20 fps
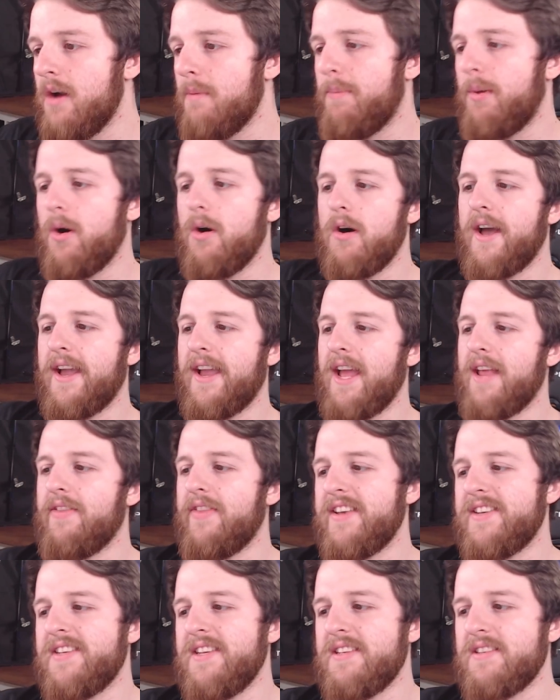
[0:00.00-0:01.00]
But again,
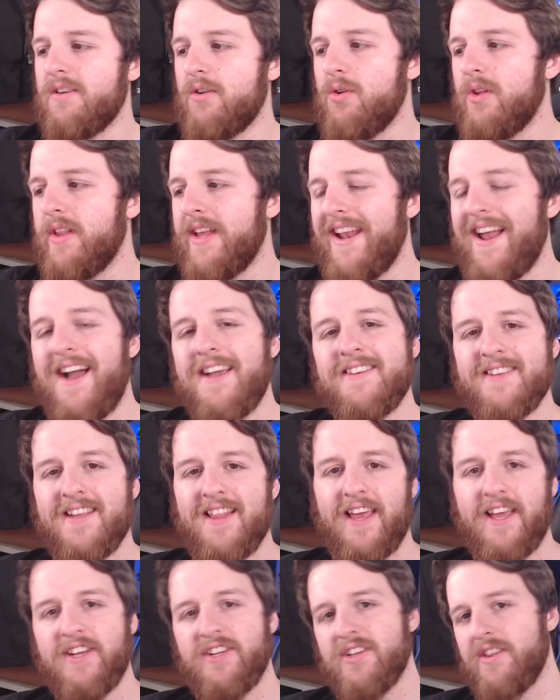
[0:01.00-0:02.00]
this is all in
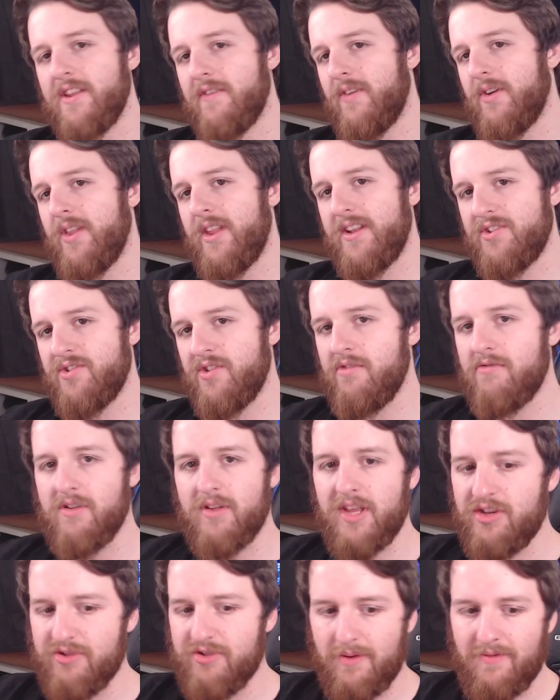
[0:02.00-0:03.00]
isolation. They're
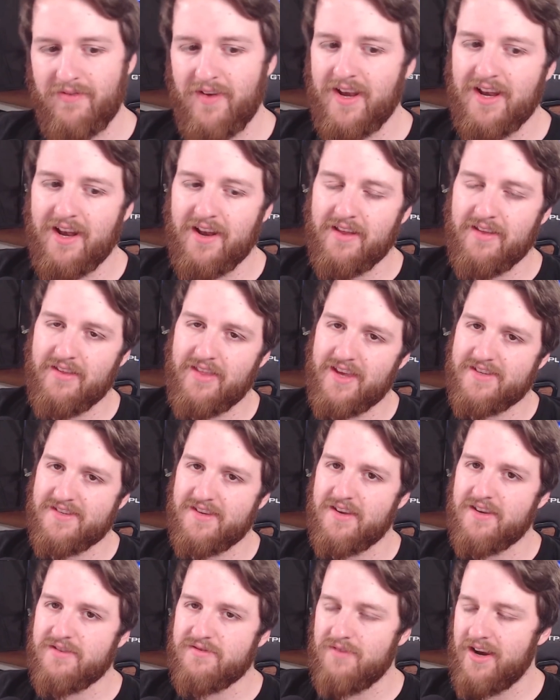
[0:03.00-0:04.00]
only drip feeding it this
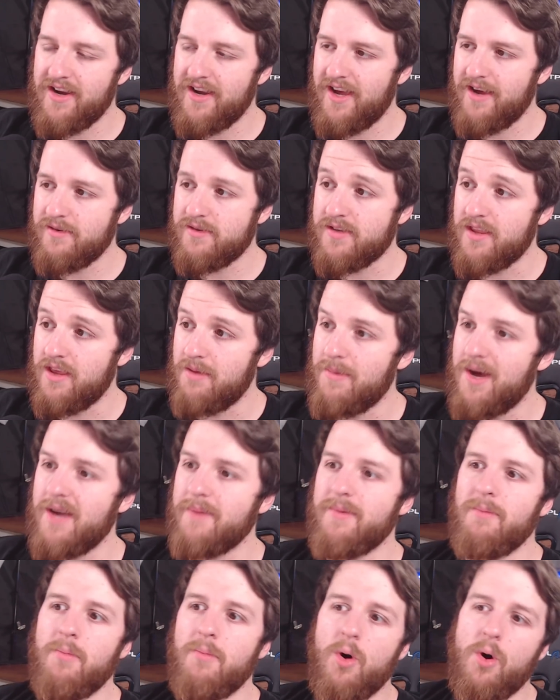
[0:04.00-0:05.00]
as right now, so there
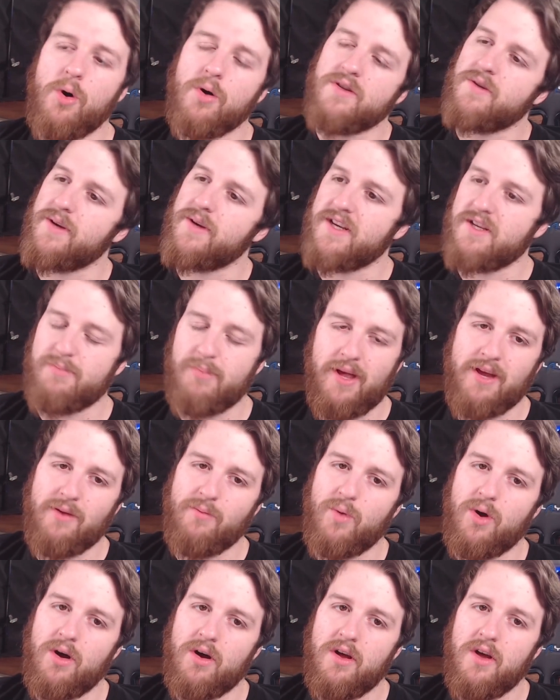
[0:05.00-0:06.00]
might be more to
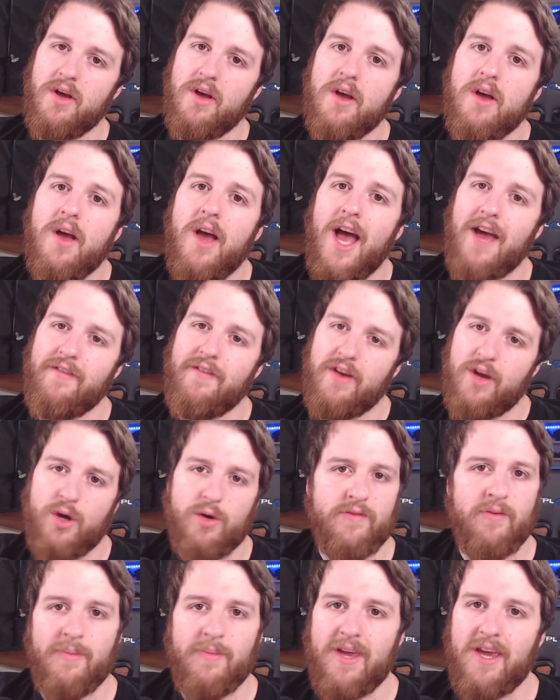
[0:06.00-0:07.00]
explain what heavy
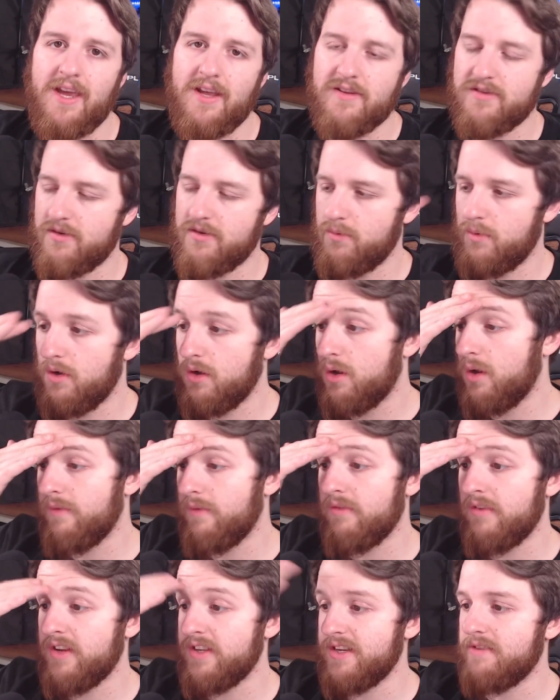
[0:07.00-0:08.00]
cover means or what
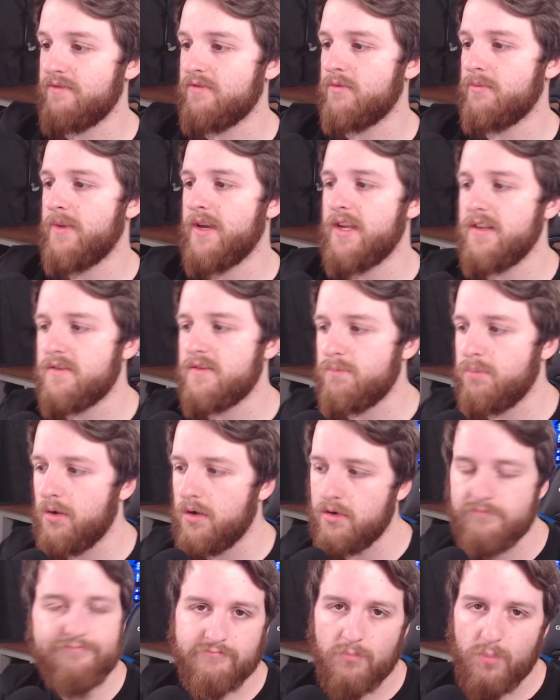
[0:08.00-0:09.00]
cover in general means,
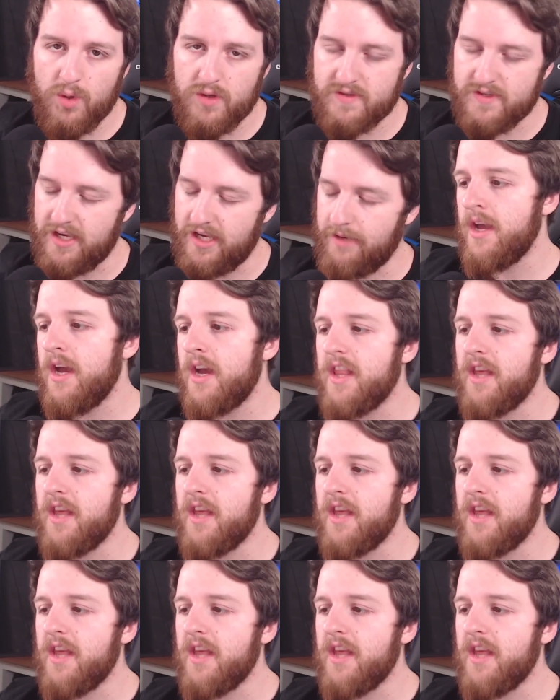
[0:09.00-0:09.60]
but we'll see.